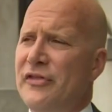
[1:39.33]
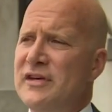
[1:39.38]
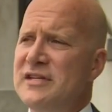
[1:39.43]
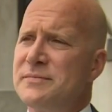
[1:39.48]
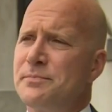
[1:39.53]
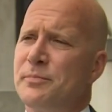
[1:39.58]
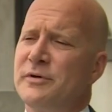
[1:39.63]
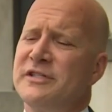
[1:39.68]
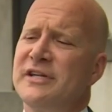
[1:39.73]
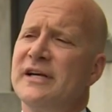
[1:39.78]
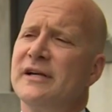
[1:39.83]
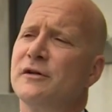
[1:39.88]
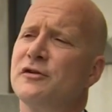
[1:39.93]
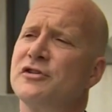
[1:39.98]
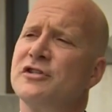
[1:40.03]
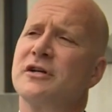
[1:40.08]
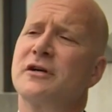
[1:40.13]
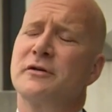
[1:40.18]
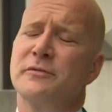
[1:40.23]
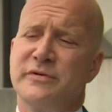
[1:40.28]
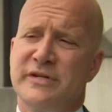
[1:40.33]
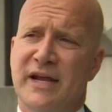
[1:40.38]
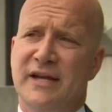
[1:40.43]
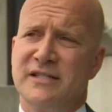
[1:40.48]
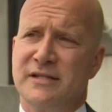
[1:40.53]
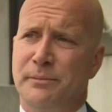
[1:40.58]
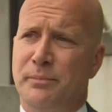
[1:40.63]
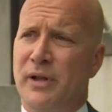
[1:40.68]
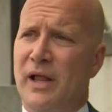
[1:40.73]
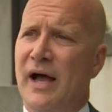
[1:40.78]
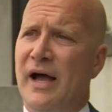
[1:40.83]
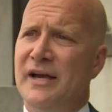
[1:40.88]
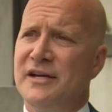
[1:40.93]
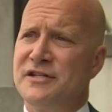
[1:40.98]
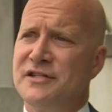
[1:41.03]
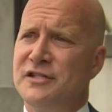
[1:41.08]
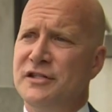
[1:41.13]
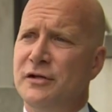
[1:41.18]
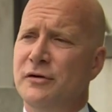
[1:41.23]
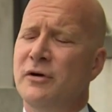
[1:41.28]
This particular circumstance
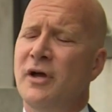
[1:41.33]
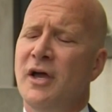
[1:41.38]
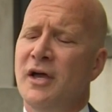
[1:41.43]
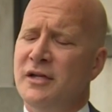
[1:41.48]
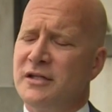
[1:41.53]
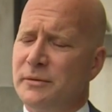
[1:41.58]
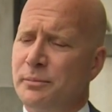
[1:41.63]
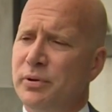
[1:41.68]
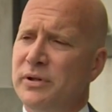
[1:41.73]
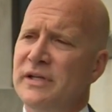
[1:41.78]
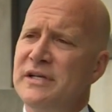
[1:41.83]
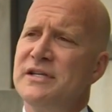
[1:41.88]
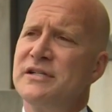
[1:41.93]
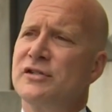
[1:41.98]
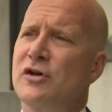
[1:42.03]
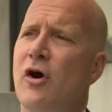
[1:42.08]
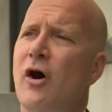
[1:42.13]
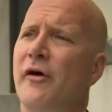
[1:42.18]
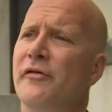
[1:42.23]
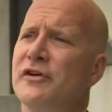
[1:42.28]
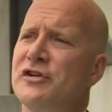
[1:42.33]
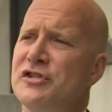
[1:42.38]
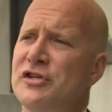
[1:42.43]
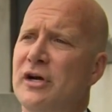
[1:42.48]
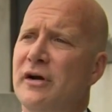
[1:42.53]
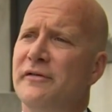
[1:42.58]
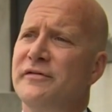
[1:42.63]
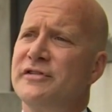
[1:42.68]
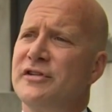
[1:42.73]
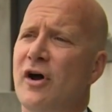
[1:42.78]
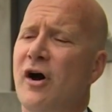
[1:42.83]
applies to you. The police call the sheriff's